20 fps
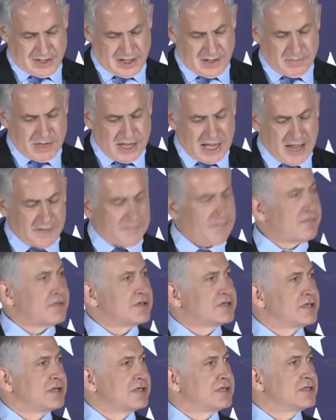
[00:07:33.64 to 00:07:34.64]
on behalf of
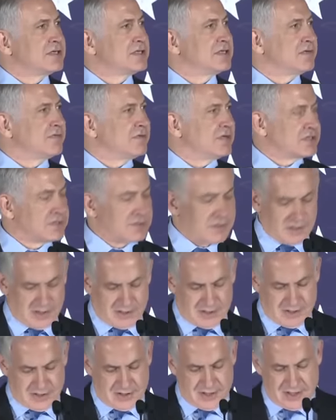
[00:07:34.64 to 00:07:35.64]
the citizens of
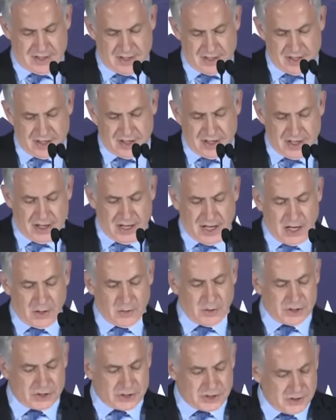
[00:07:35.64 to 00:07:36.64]
Israel, I
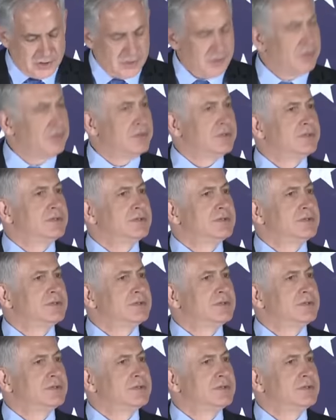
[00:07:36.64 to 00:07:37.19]
wish you,